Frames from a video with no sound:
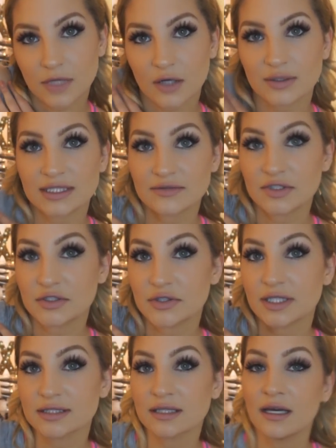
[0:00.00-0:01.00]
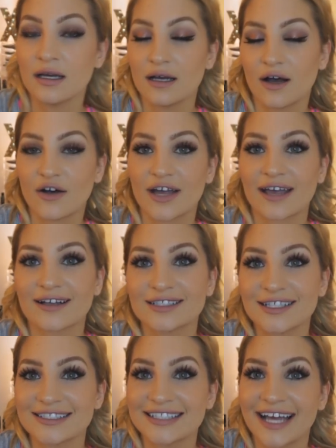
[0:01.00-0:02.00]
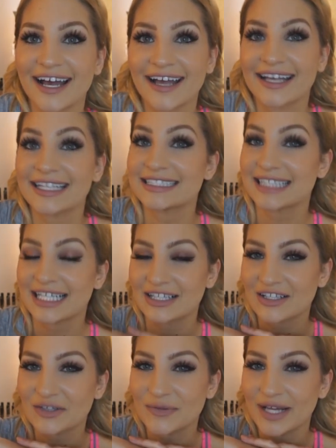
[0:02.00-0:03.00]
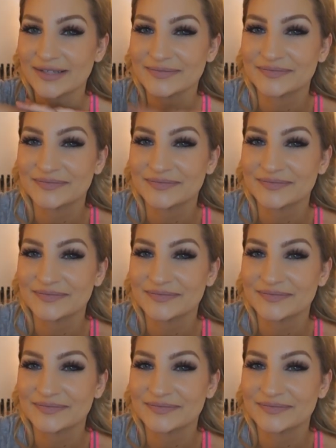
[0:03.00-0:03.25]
I always have to do this. Okay, I'll talk to you guys in a little bit.